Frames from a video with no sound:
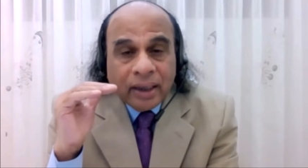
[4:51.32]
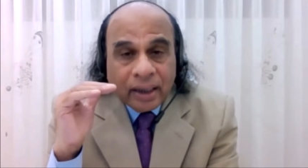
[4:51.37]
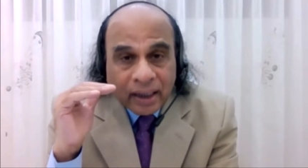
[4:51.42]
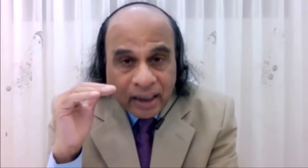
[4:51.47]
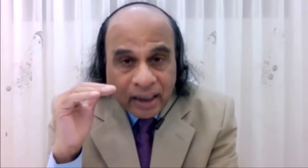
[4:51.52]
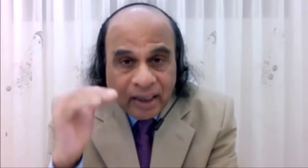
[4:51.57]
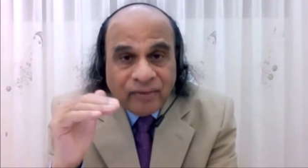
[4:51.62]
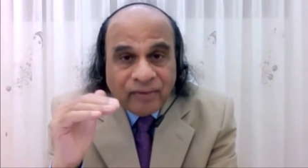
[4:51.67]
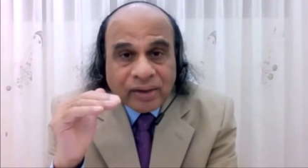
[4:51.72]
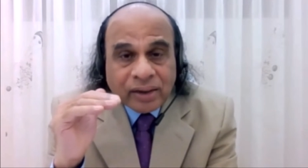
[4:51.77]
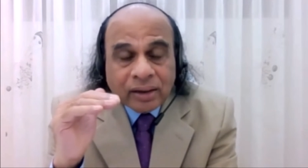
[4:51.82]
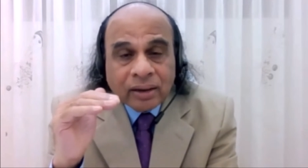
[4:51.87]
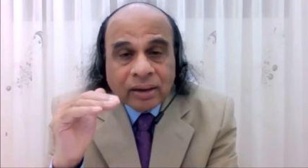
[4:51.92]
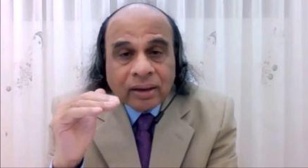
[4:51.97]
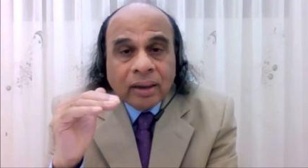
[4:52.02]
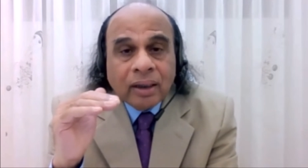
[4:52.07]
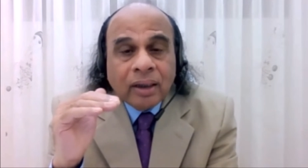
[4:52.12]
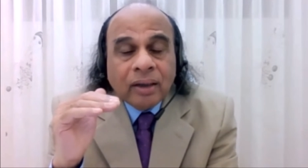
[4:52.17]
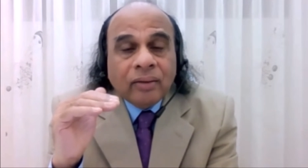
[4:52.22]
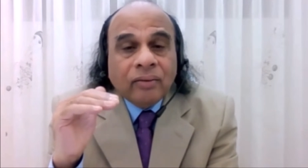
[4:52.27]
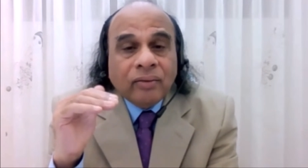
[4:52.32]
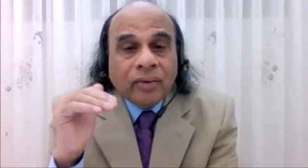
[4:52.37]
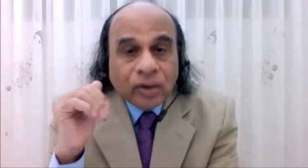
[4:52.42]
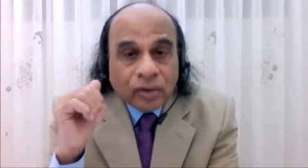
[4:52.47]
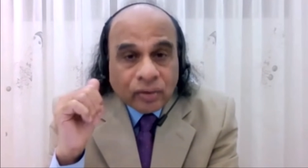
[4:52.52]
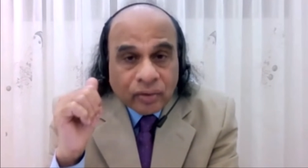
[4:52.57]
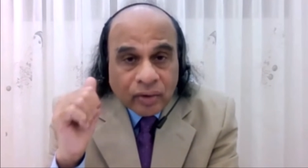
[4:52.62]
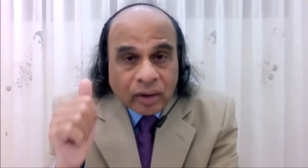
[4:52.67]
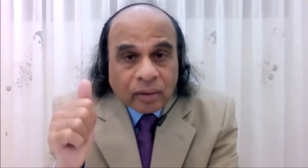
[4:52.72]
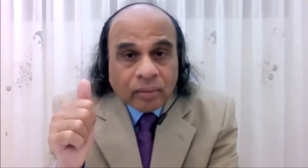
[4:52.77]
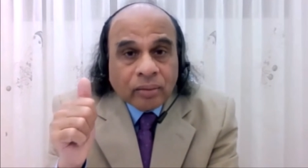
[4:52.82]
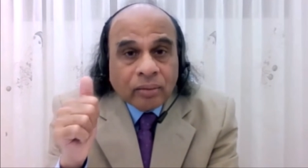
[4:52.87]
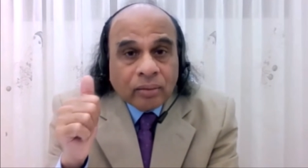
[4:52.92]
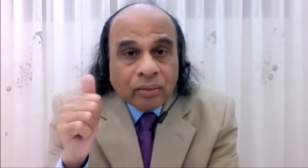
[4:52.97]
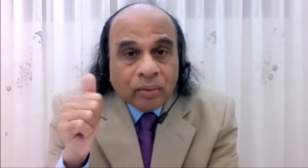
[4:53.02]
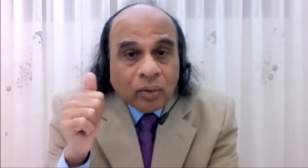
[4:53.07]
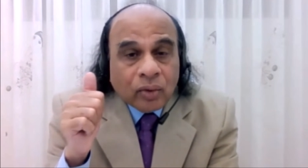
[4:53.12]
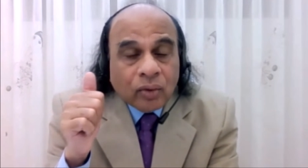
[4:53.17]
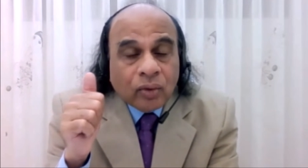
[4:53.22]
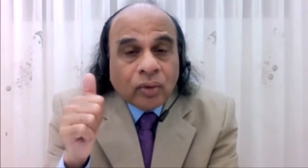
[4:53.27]
they are gifts which were
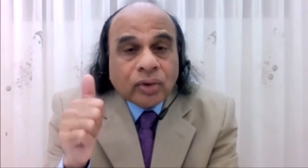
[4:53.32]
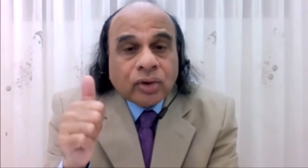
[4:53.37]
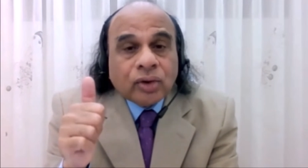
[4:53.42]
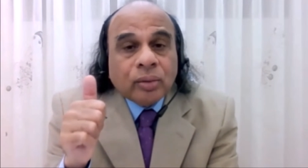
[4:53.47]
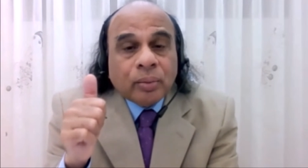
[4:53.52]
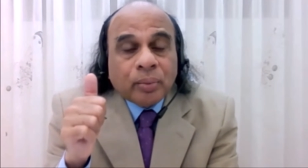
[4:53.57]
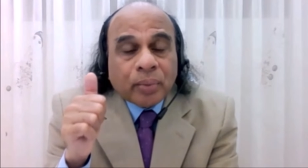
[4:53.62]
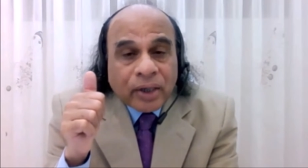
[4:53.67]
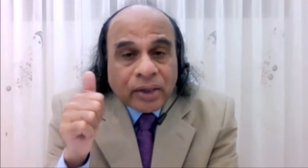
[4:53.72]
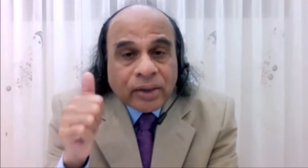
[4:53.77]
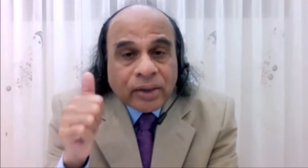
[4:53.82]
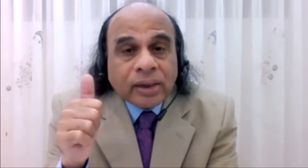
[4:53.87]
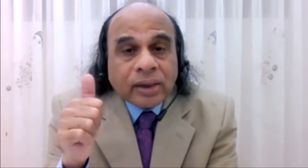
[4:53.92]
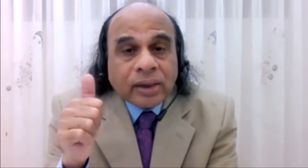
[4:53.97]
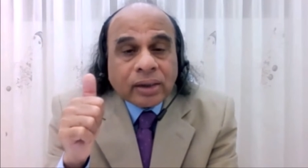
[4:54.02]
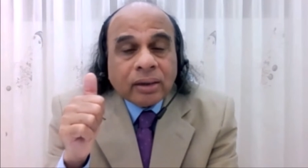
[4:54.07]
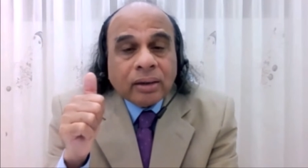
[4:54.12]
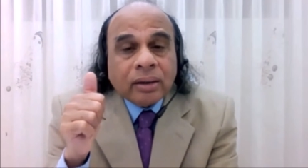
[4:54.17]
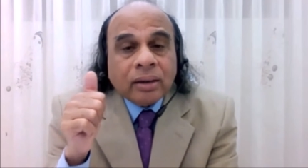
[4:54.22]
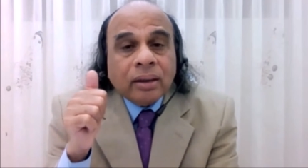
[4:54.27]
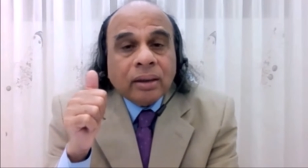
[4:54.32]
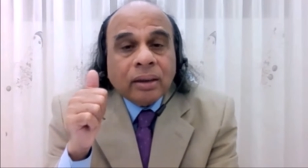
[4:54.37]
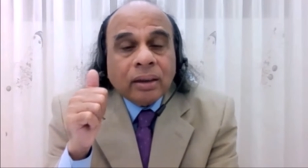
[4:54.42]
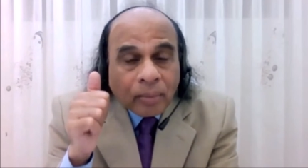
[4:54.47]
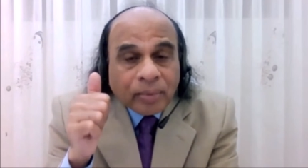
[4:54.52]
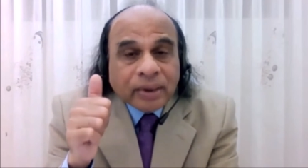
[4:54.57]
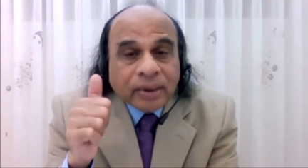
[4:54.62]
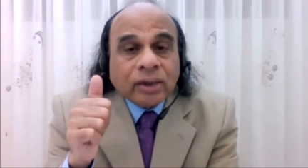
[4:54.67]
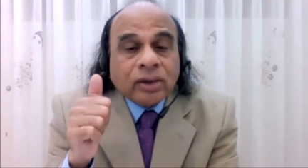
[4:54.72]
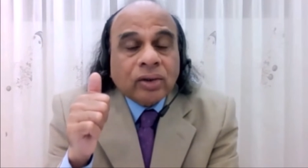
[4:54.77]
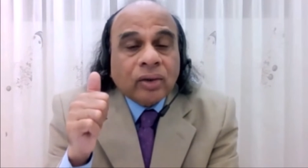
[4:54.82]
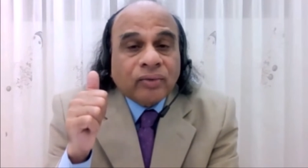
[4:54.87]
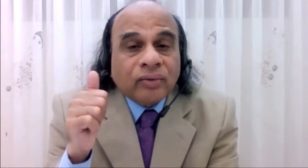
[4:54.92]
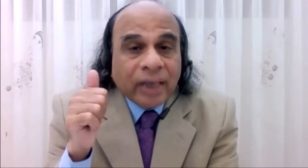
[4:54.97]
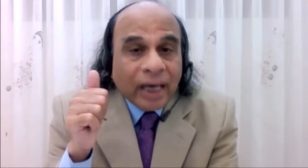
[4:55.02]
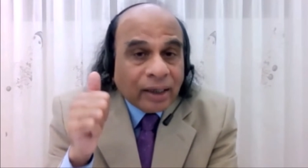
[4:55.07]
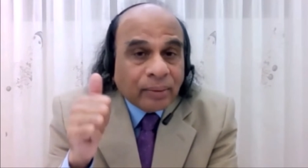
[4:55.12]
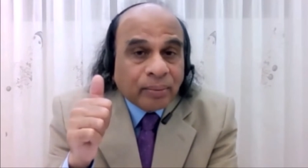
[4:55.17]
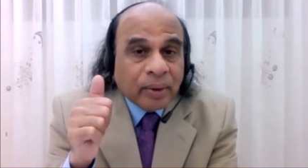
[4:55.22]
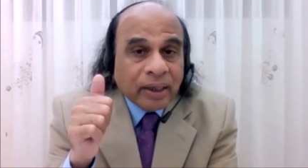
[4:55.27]
most precious objects
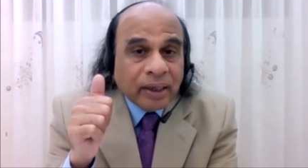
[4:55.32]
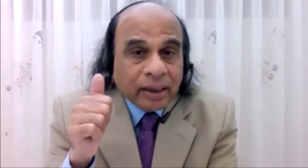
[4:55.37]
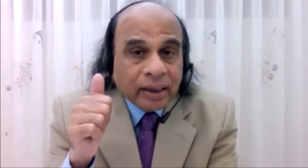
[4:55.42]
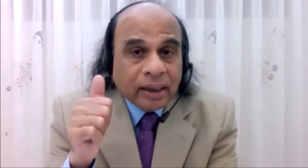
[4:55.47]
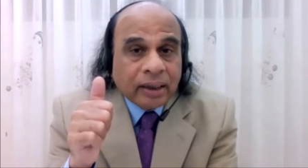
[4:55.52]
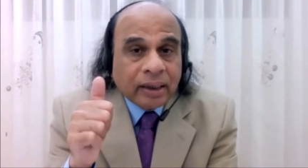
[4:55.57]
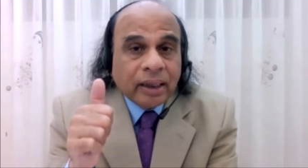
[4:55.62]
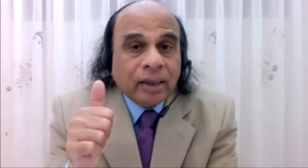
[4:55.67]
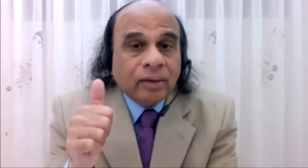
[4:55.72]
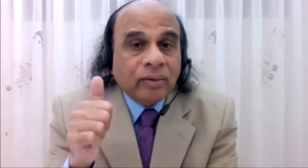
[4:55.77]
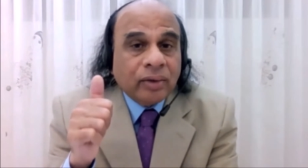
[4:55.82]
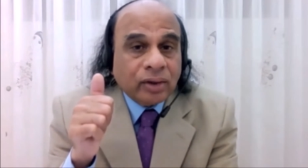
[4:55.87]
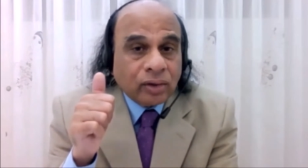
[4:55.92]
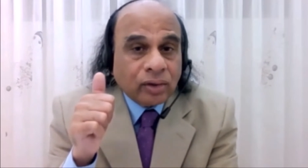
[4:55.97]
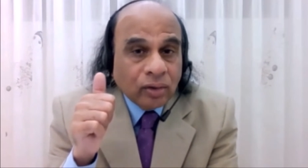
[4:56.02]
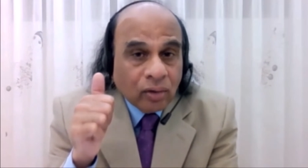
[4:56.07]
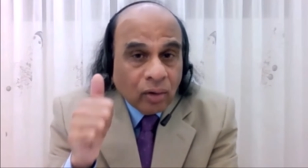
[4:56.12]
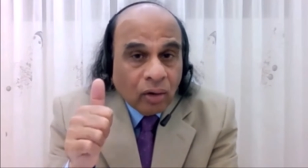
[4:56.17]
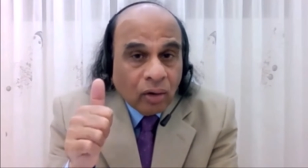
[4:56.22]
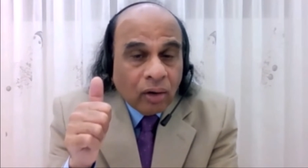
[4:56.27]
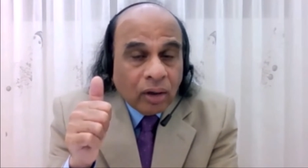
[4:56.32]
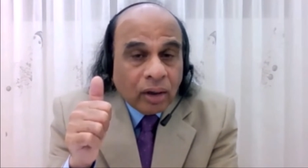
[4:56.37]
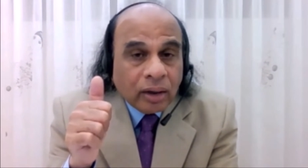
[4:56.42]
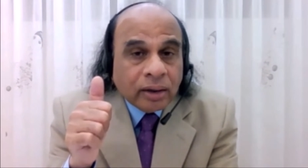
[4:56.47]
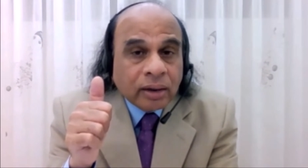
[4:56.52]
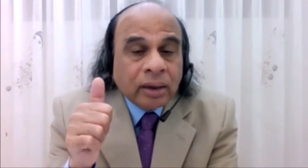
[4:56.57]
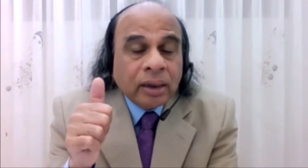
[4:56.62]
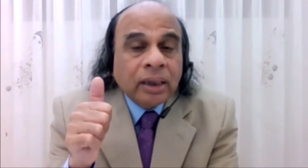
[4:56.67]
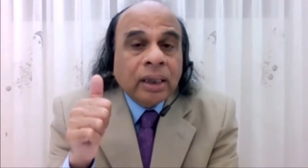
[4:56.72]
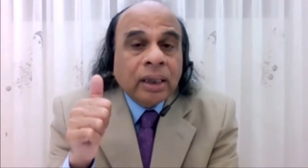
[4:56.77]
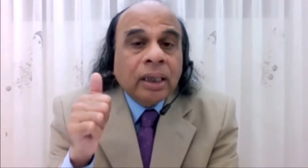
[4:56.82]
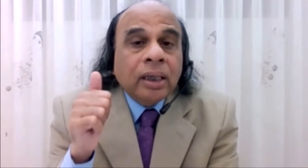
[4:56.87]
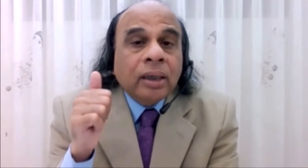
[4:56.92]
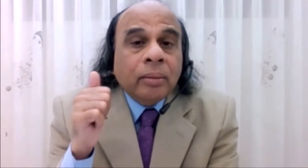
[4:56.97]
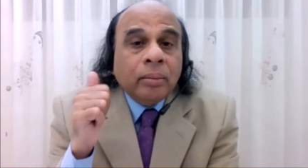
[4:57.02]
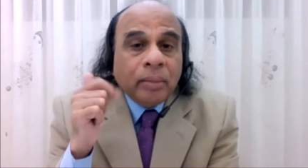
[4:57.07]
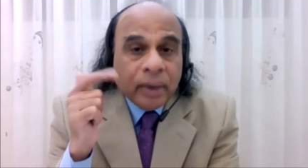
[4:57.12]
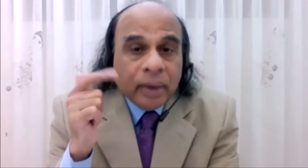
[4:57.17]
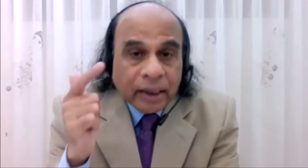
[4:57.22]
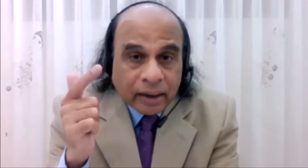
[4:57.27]
of that period. That was gold,
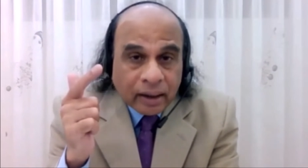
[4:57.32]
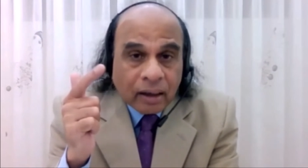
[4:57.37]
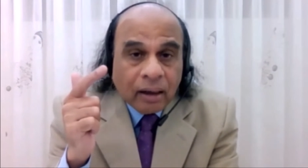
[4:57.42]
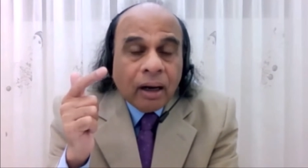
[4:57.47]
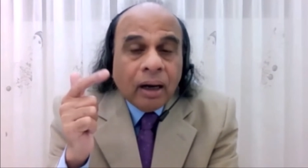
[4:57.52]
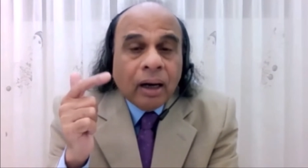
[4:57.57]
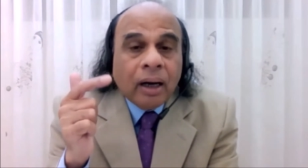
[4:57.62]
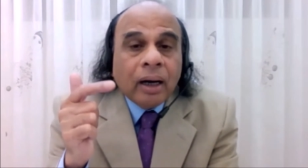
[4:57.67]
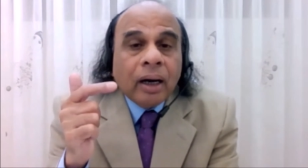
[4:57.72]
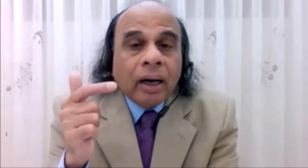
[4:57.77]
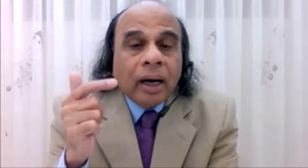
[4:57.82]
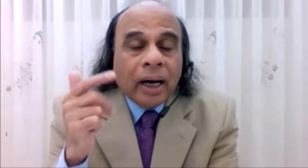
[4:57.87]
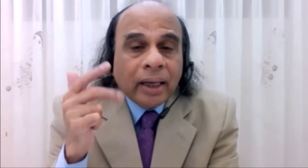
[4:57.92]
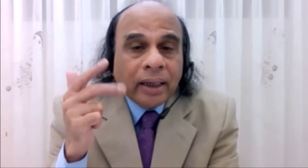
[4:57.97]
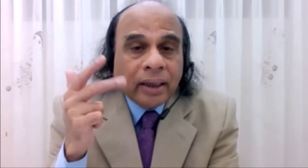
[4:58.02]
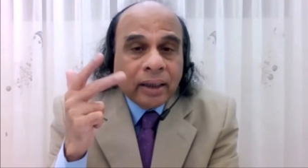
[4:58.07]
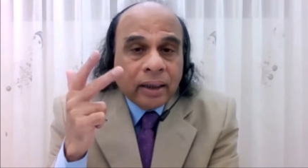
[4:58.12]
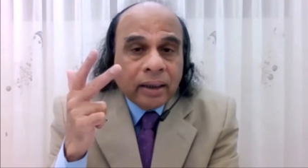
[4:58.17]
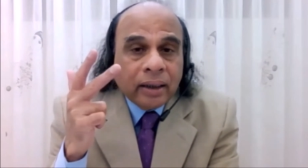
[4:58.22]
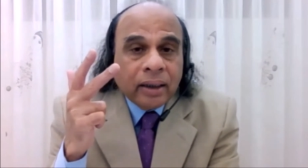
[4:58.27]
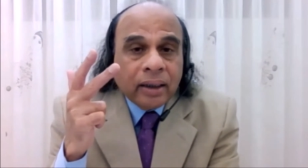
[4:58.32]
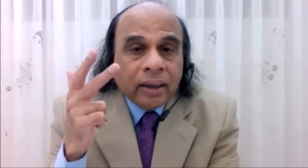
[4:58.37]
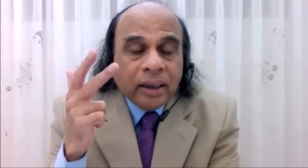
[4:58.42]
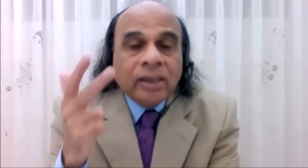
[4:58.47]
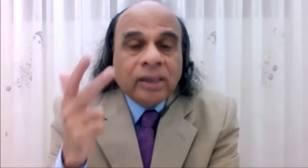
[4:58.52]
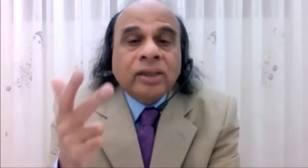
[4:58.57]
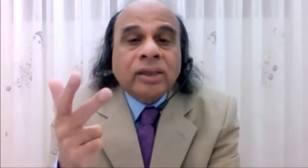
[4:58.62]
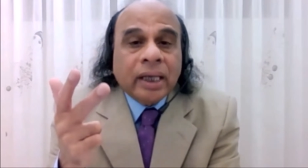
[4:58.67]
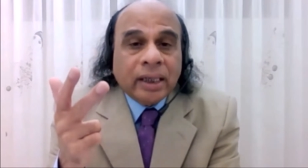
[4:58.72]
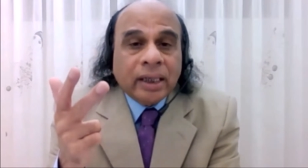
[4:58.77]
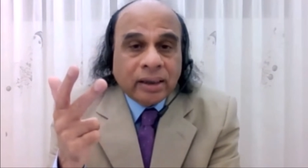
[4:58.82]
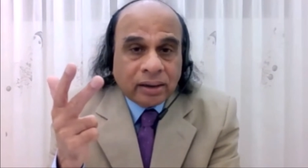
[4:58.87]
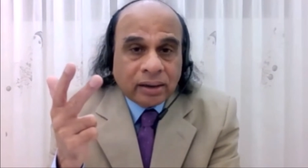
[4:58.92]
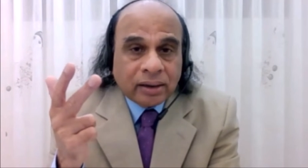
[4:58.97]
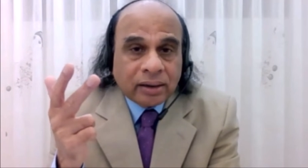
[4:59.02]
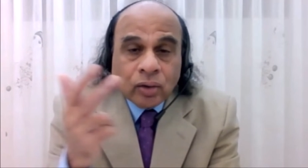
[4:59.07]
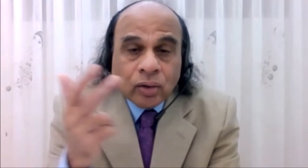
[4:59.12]
myrrh, and incense.